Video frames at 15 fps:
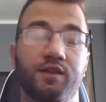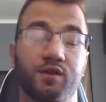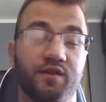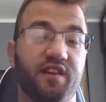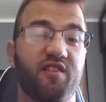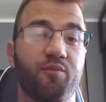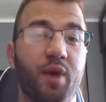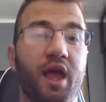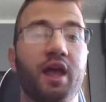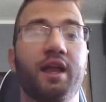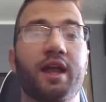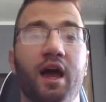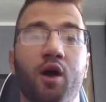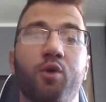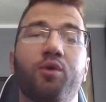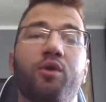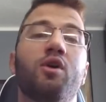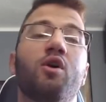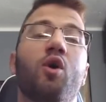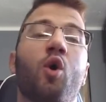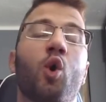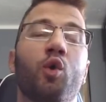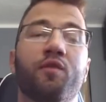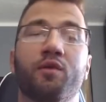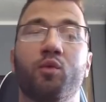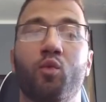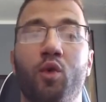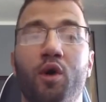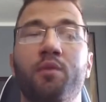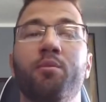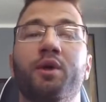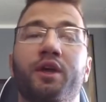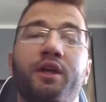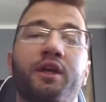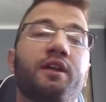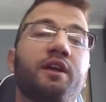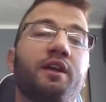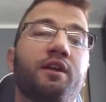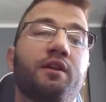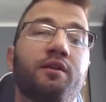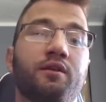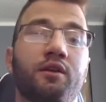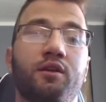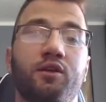So they've paid out over $1 billion in